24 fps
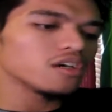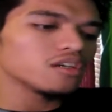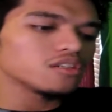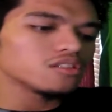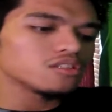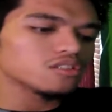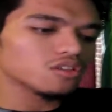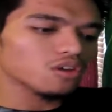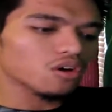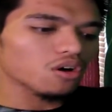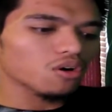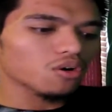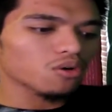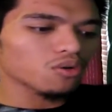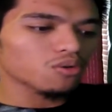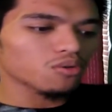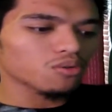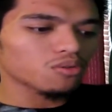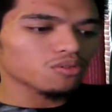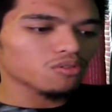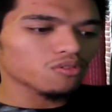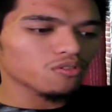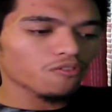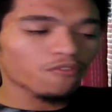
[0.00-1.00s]

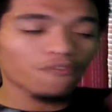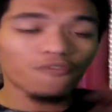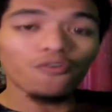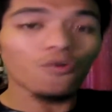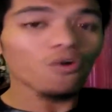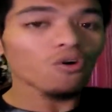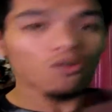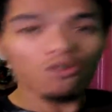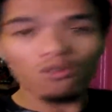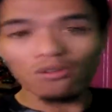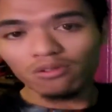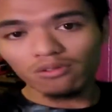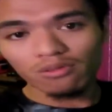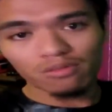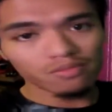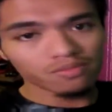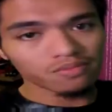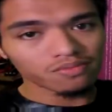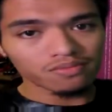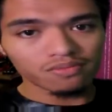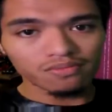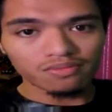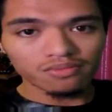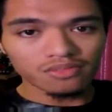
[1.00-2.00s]
So full
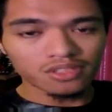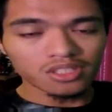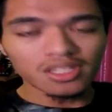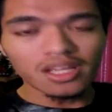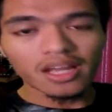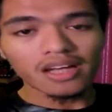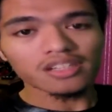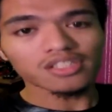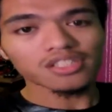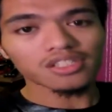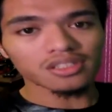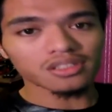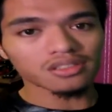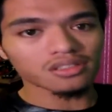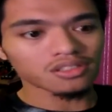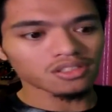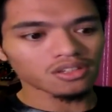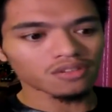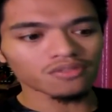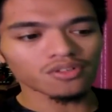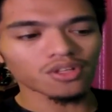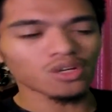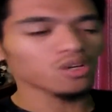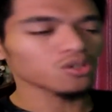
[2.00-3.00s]
sections
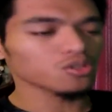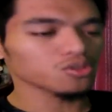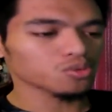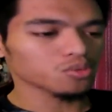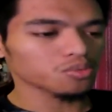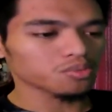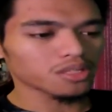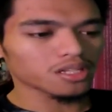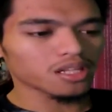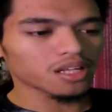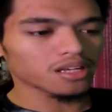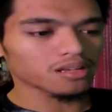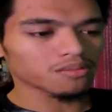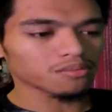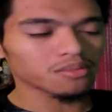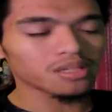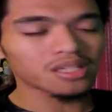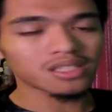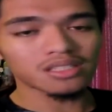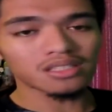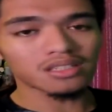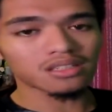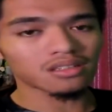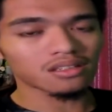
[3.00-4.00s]
of those would be like
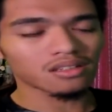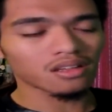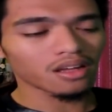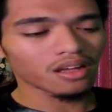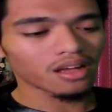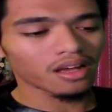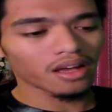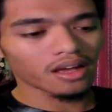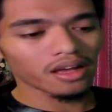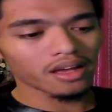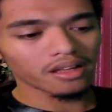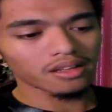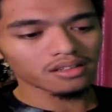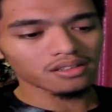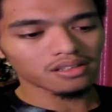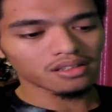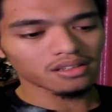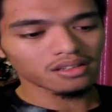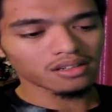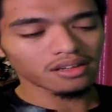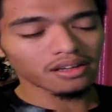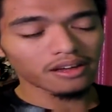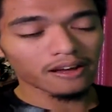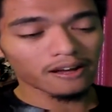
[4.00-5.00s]
missing and
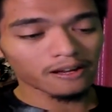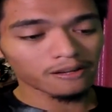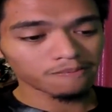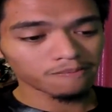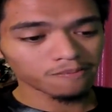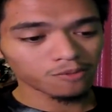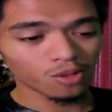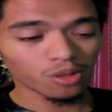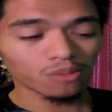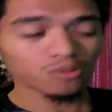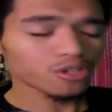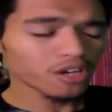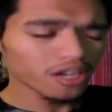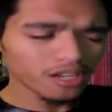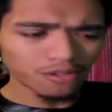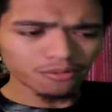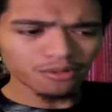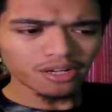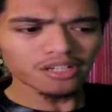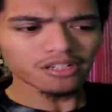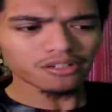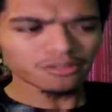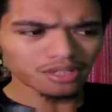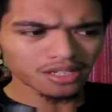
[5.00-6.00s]
yeah so I'm trying to
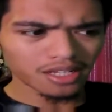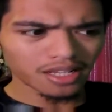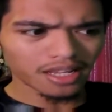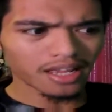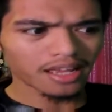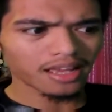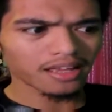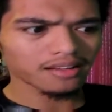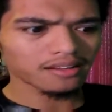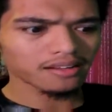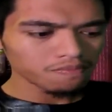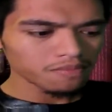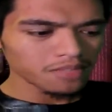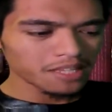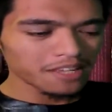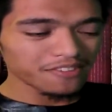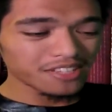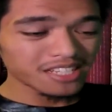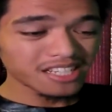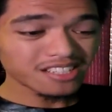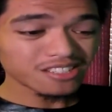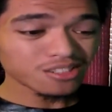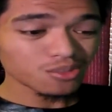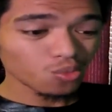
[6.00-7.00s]
render it again if
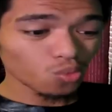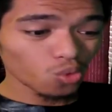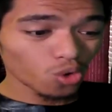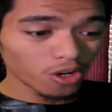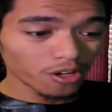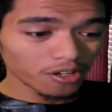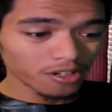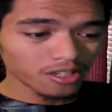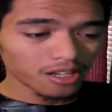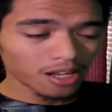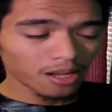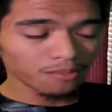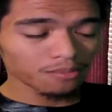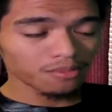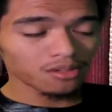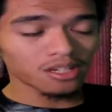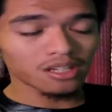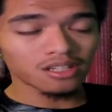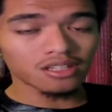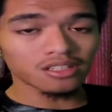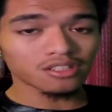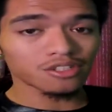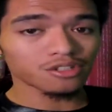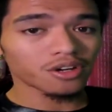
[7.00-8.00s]
it doesn't work I'm
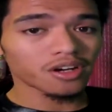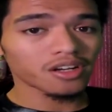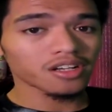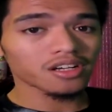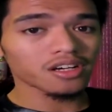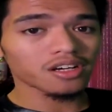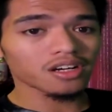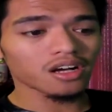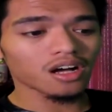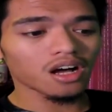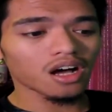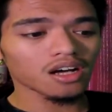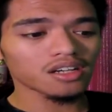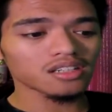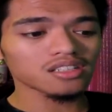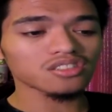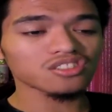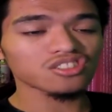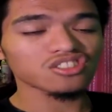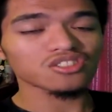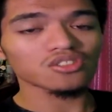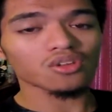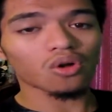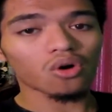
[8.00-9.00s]
gonna try to
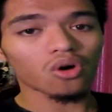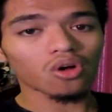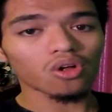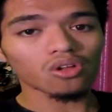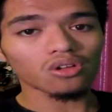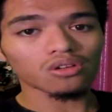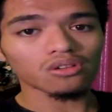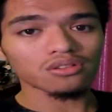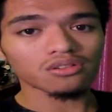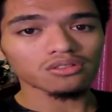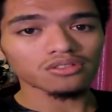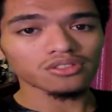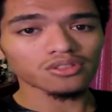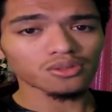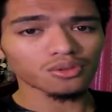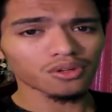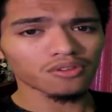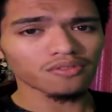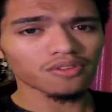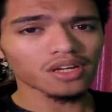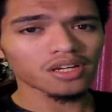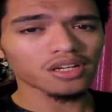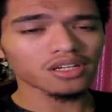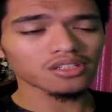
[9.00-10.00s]
uninstall
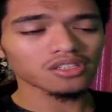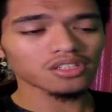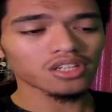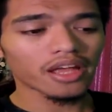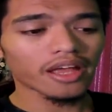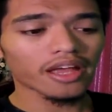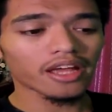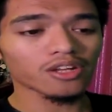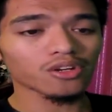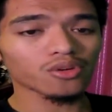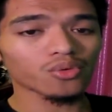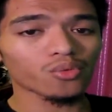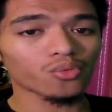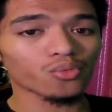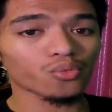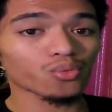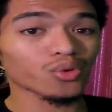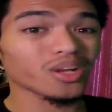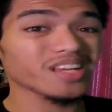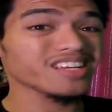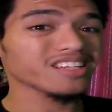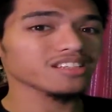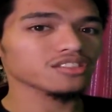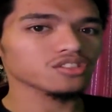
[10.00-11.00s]
Sony Vegas and
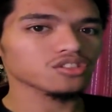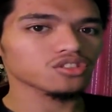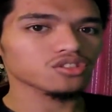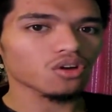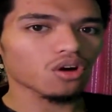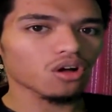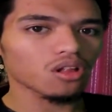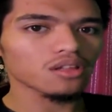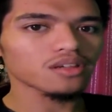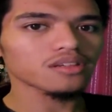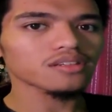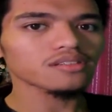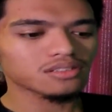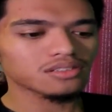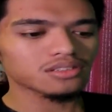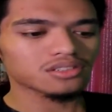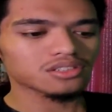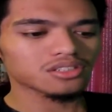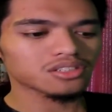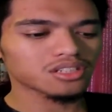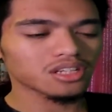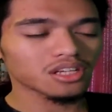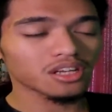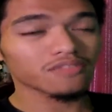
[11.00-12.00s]
reinstall it
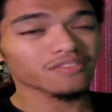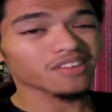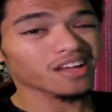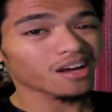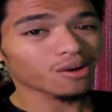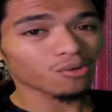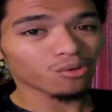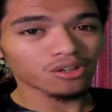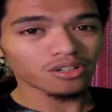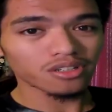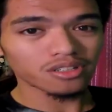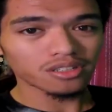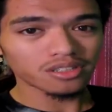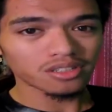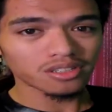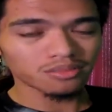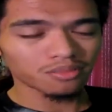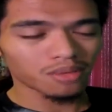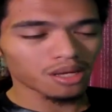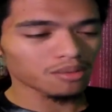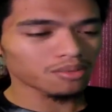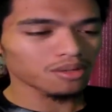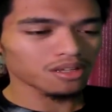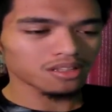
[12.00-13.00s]
see if that
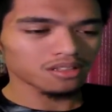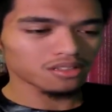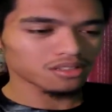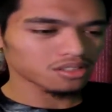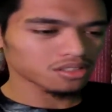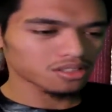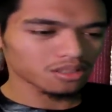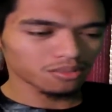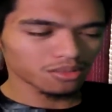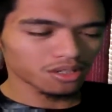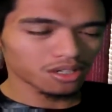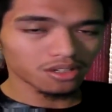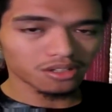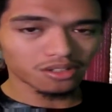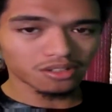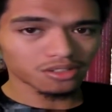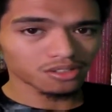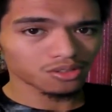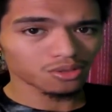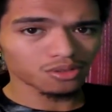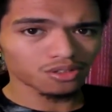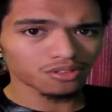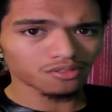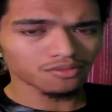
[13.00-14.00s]
works maybe there's some
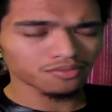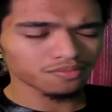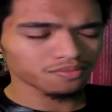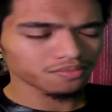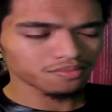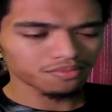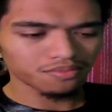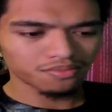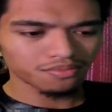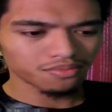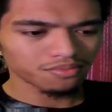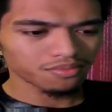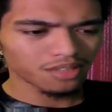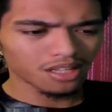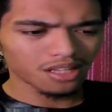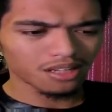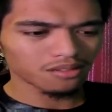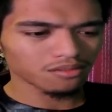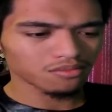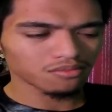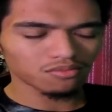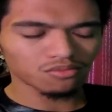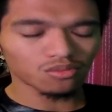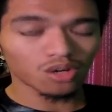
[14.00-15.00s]
sort of
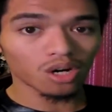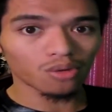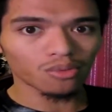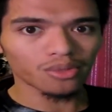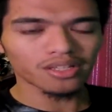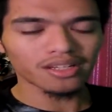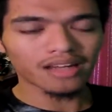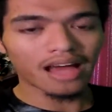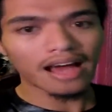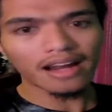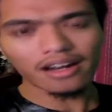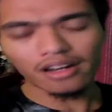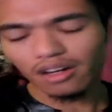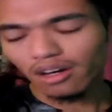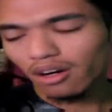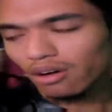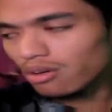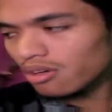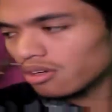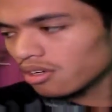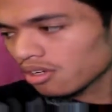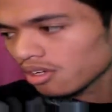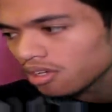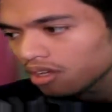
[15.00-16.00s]
thing wrong with it I don't know
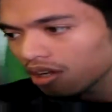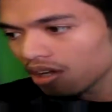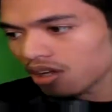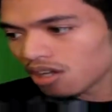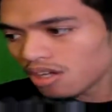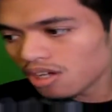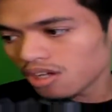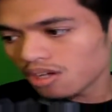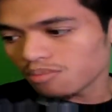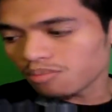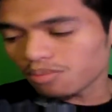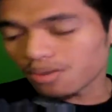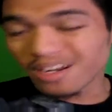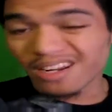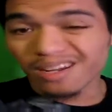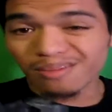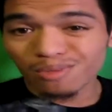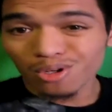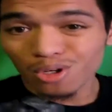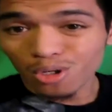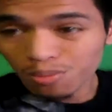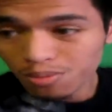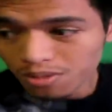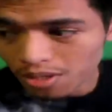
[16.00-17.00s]
but
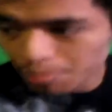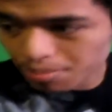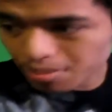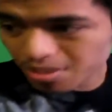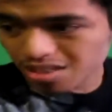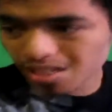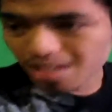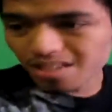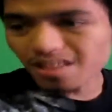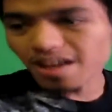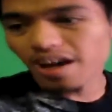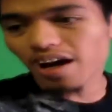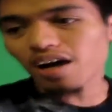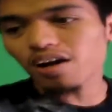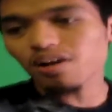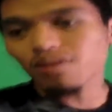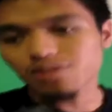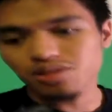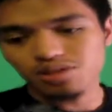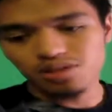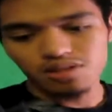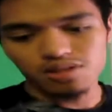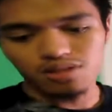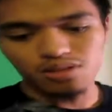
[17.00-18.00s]
I'm cooped up inside the
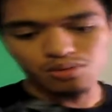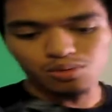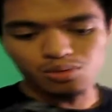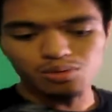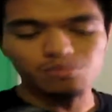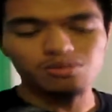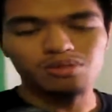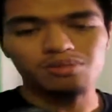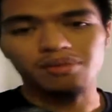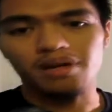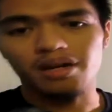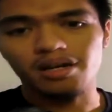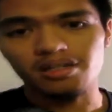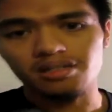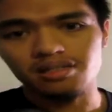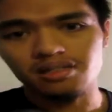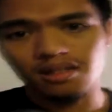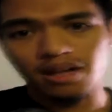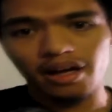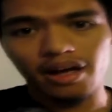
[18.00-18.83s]
house. This room's a mess.